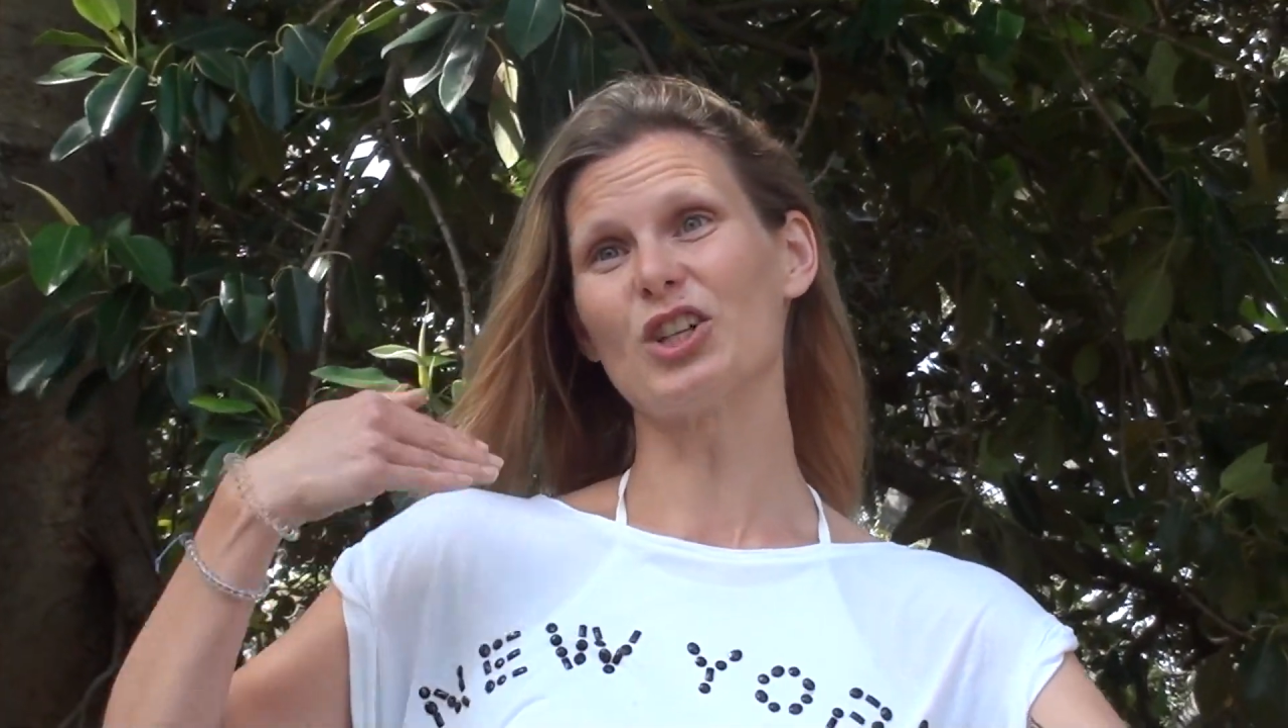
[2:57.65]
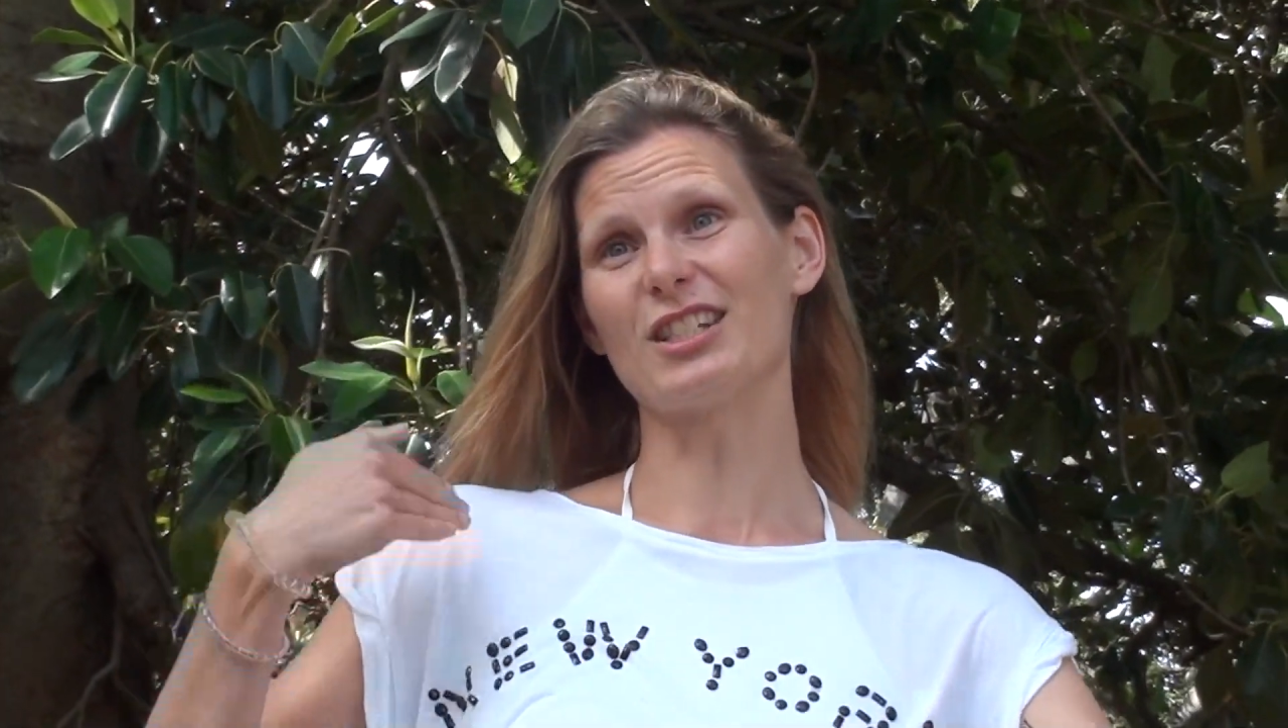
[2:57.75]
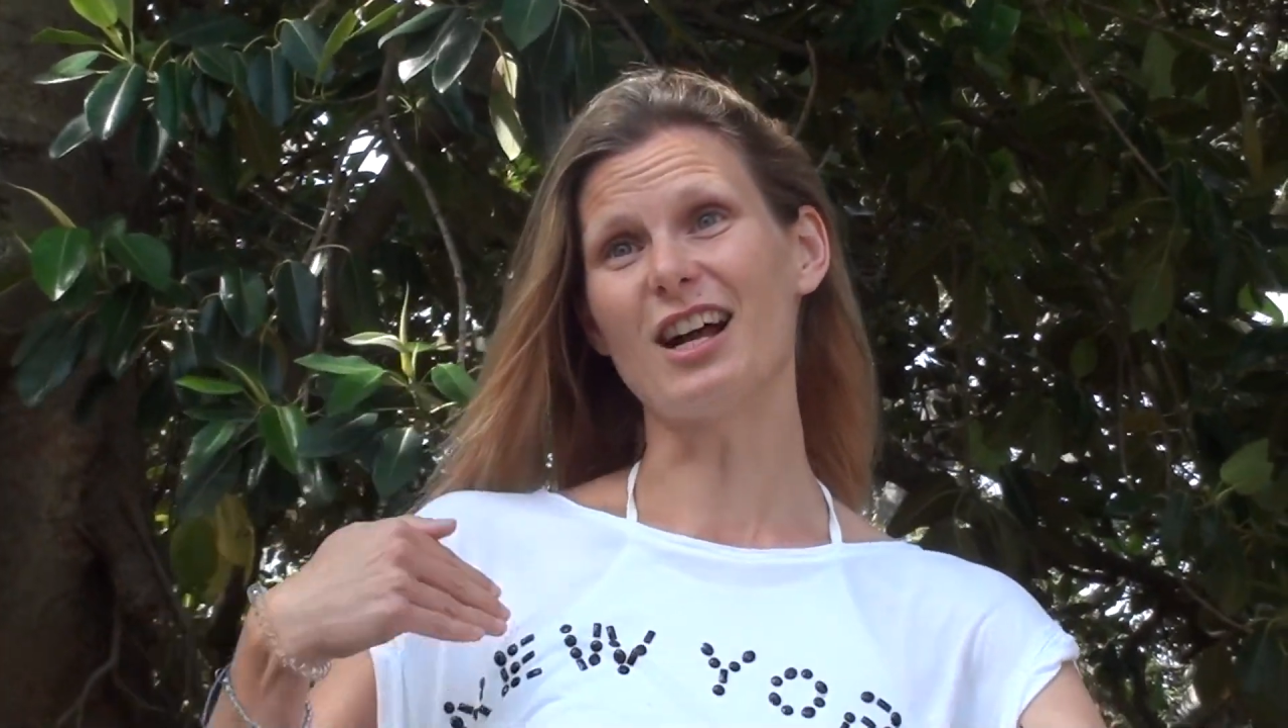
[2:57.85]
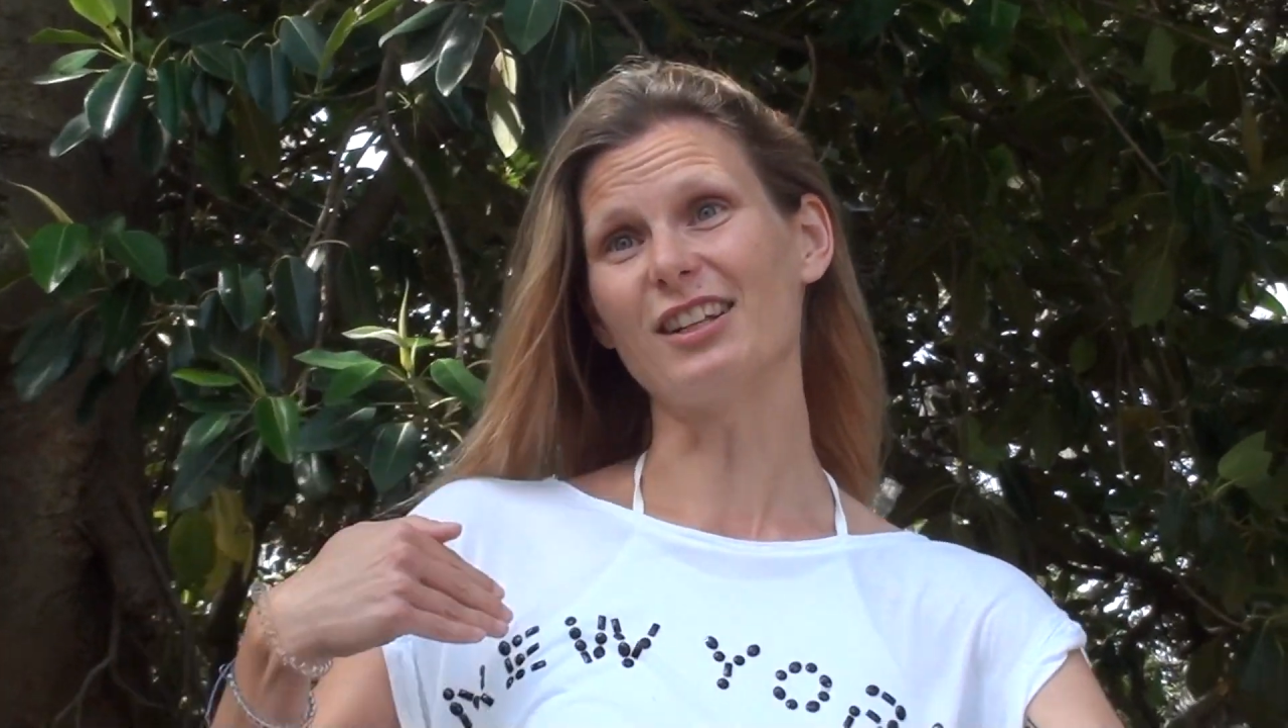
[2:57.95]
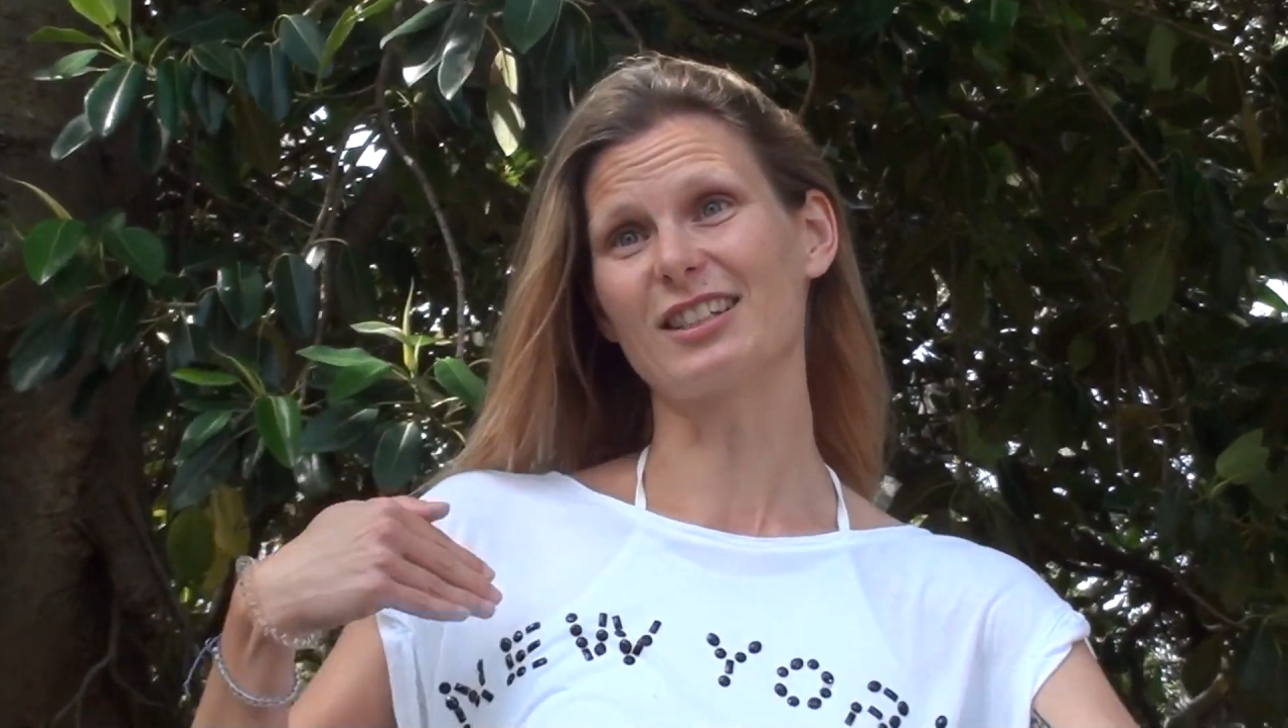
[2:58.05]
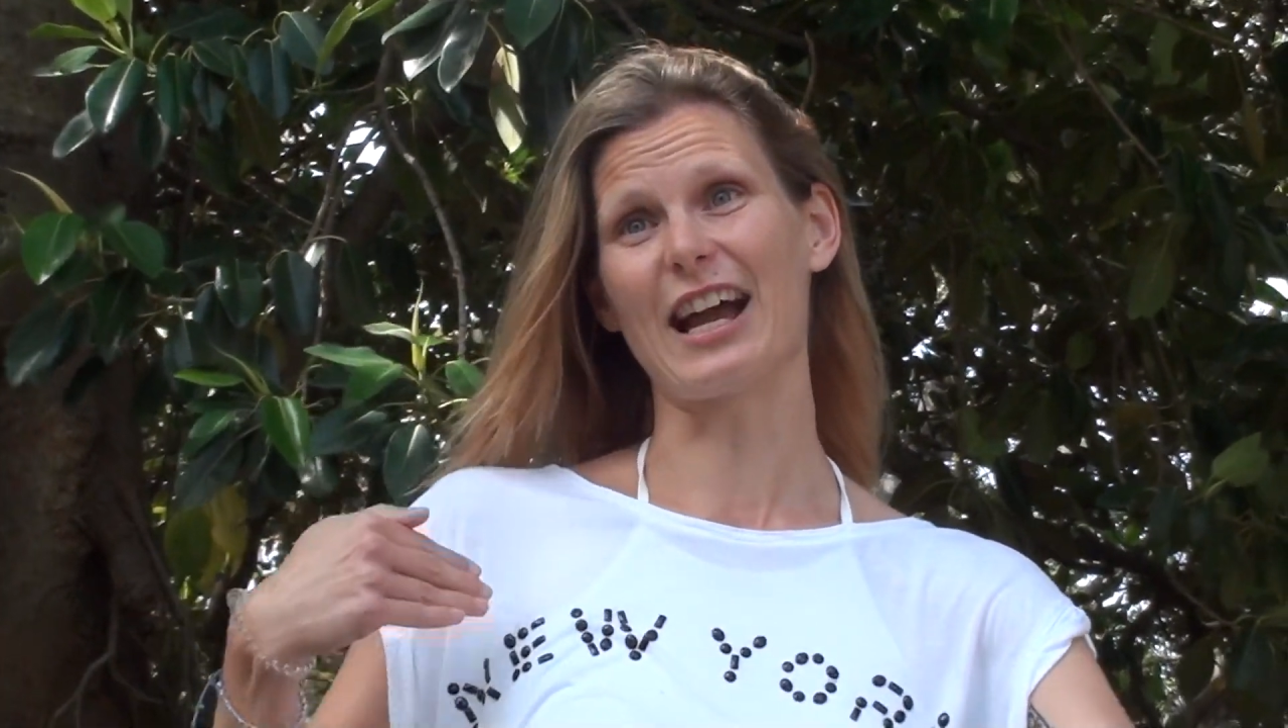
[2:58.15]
adult